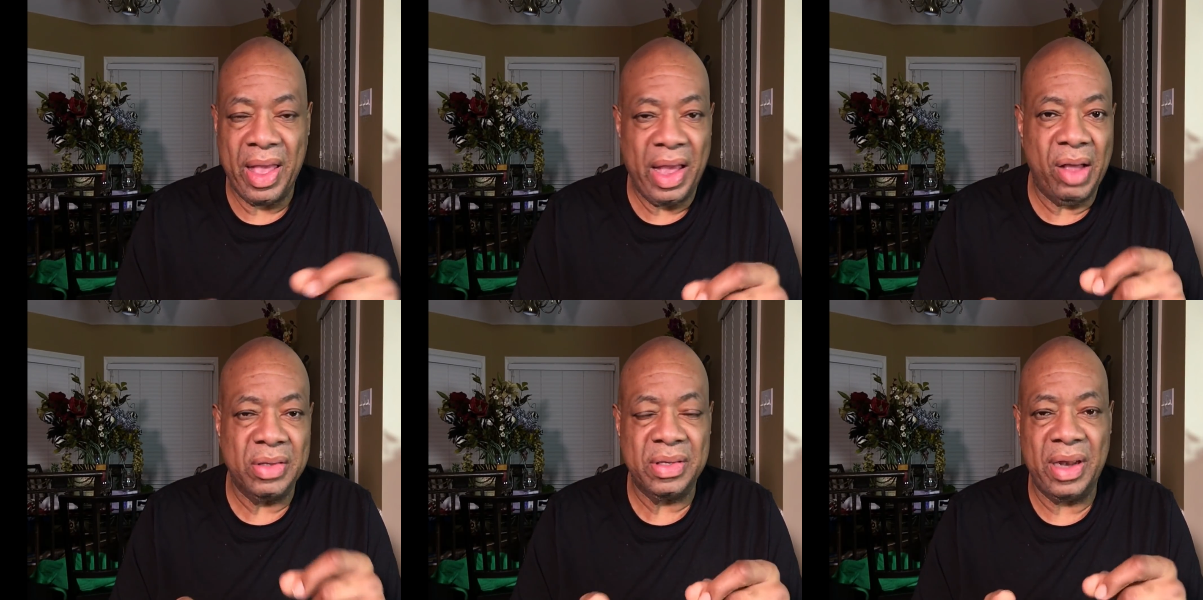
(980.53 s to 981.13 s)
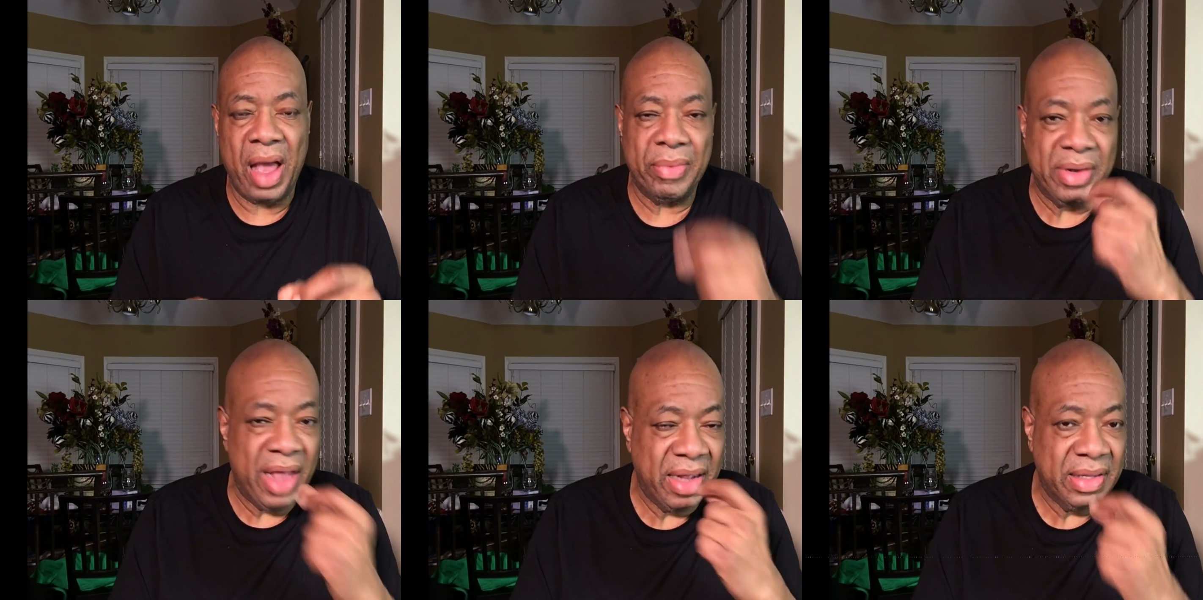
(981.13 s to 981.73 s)
And all of a sudden I would
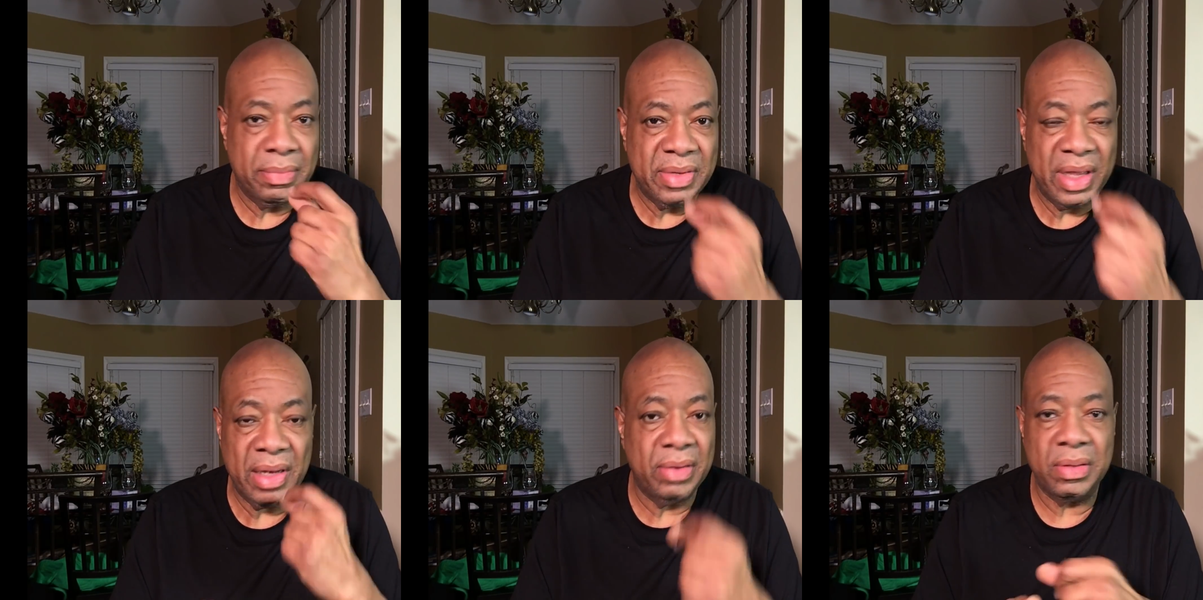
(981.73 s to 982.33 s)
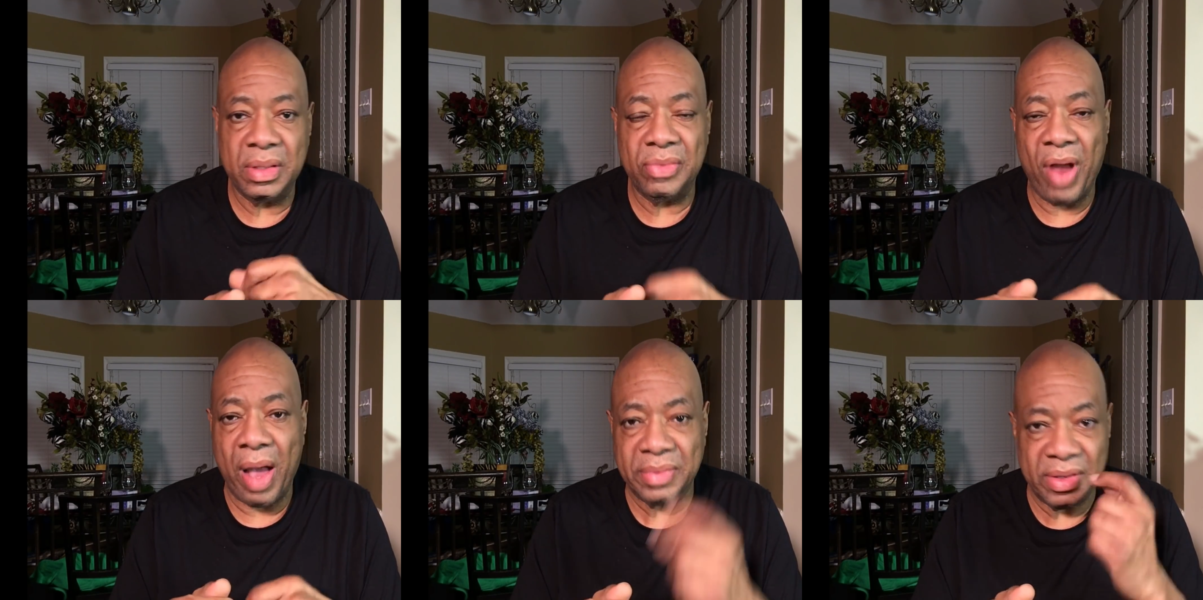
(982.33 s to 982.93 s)
take them 10
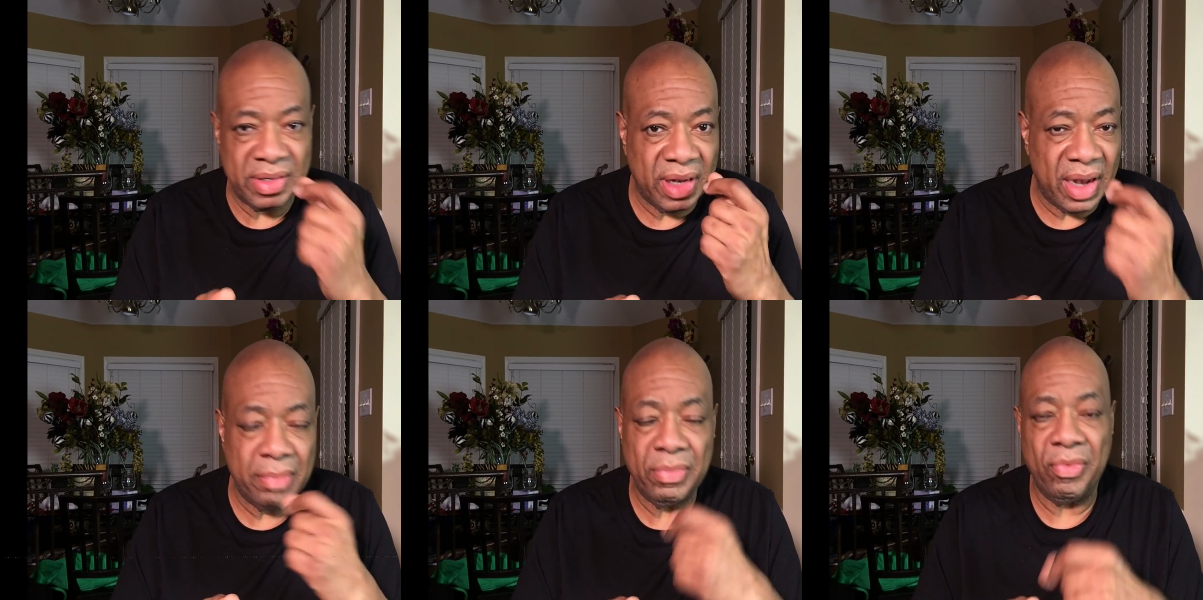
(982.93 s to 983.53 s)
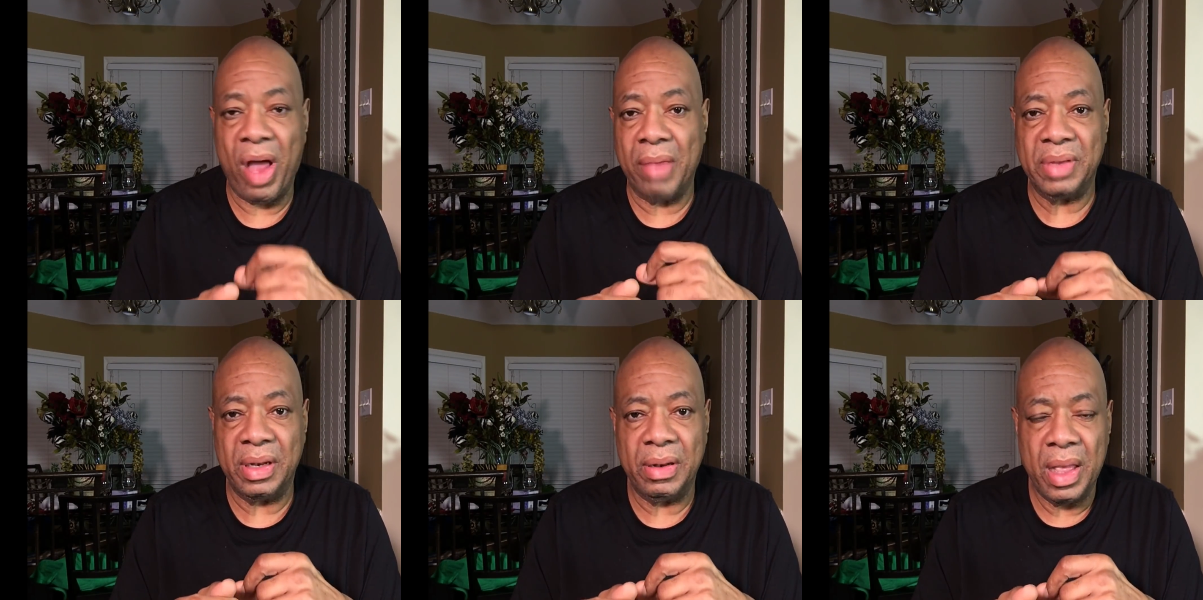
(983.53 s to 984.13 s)
drops, 11 drops,
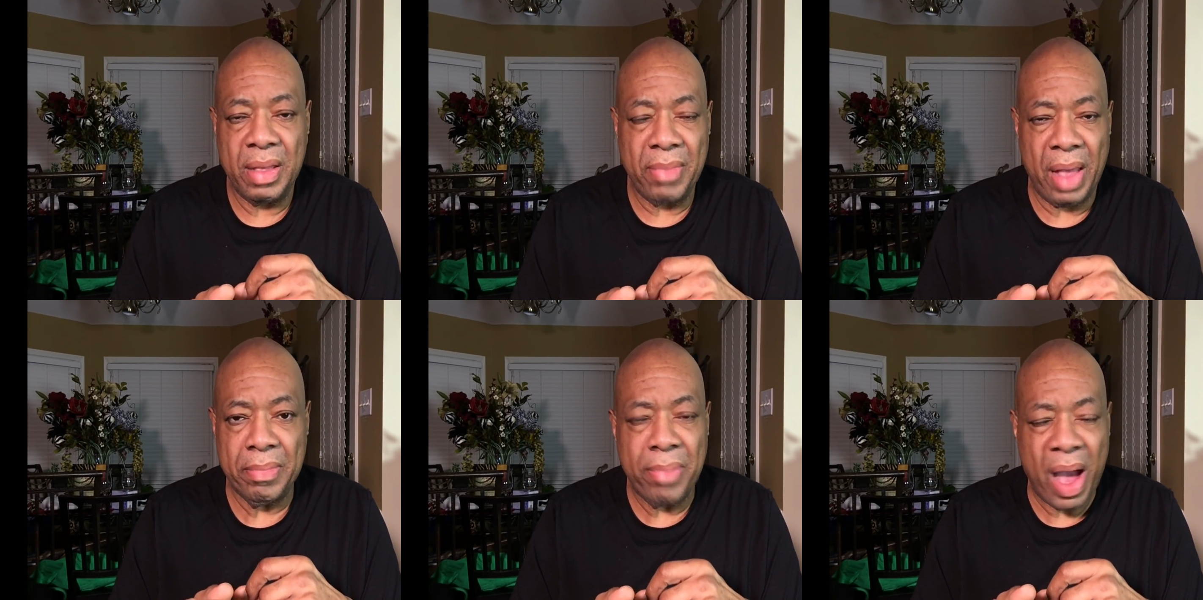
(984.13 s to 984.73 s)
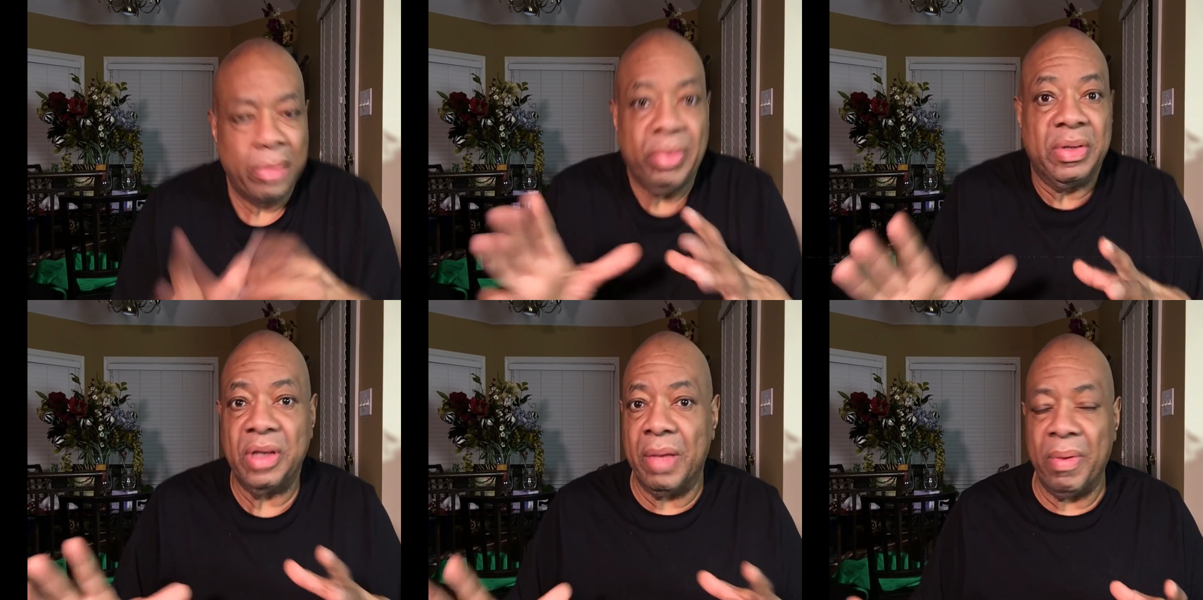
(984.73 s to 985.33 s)
and my body would
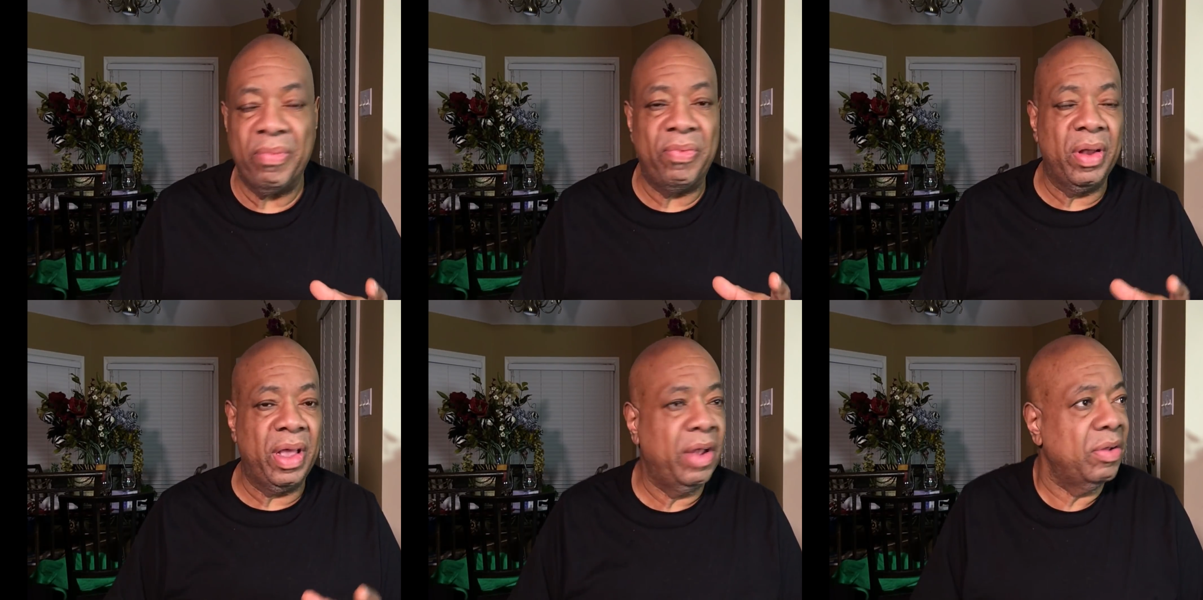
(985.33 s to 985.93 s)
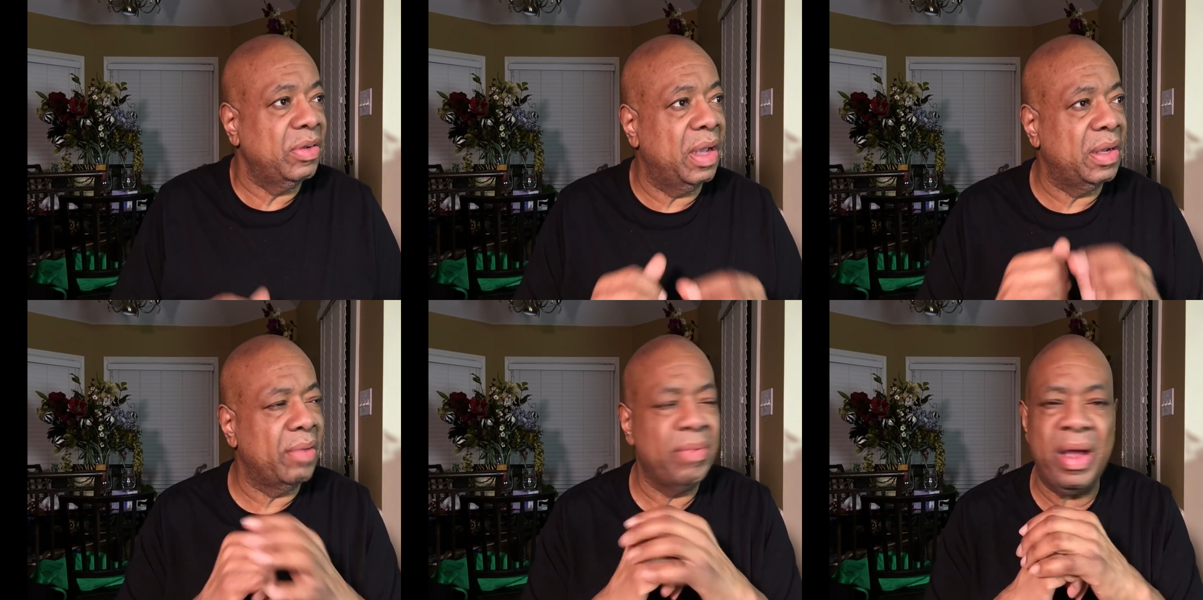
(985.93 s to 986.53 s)
jump up full of energy. I was
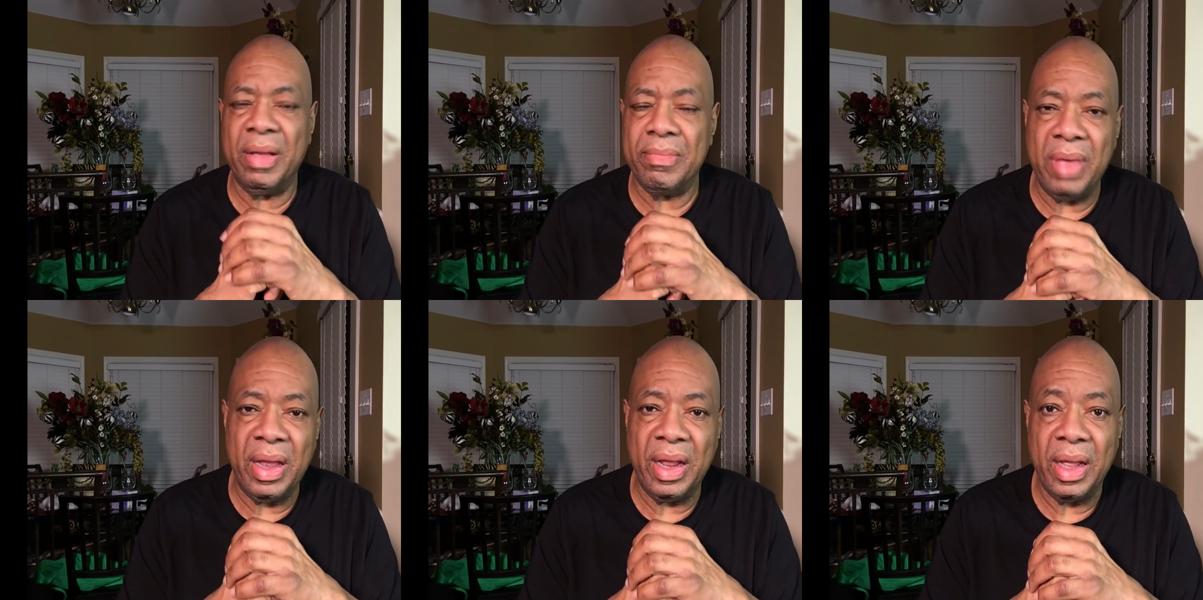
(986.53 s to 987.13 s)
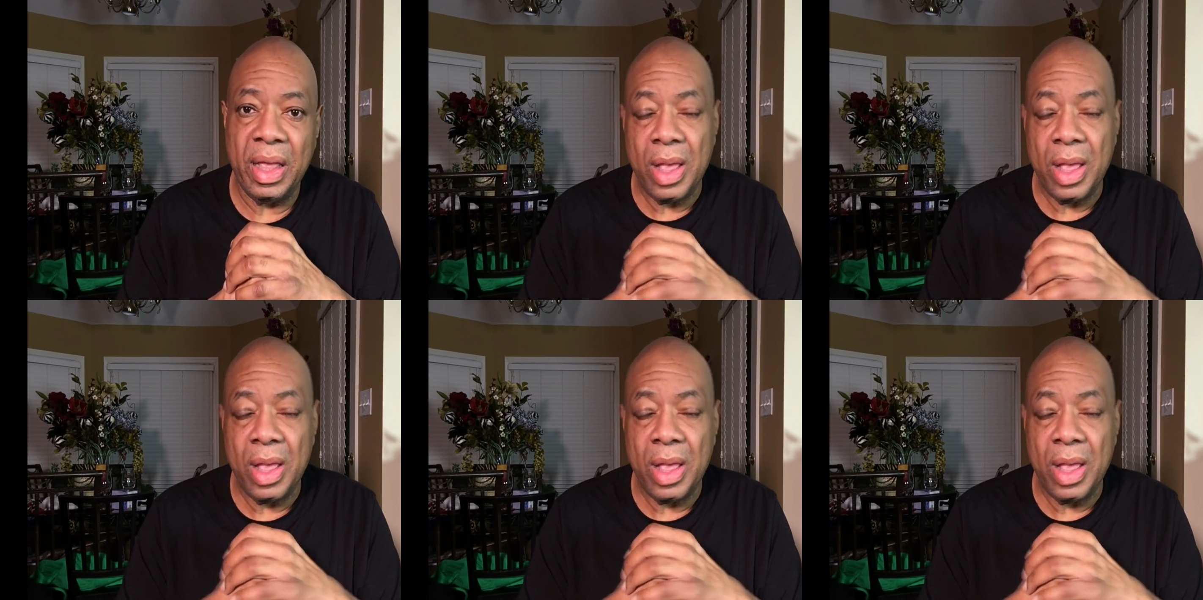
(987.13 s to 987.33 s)
like, wait a minute.